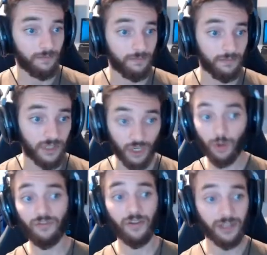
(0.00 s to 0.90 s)
So if
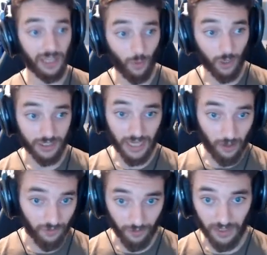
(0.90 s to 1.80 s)
everything works out
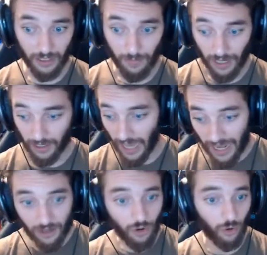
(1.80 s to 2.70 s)
for me, my
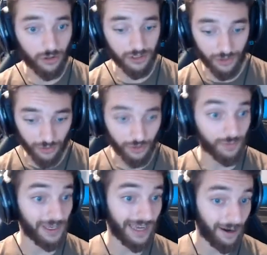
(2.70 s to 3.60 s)
end goal is to use
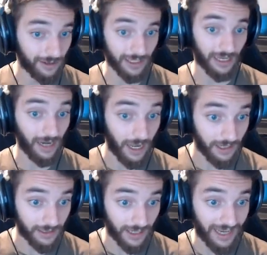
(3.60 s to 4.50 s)
peak hours at night,
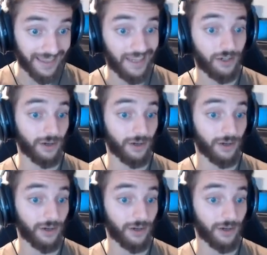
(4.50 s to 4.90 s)
and then during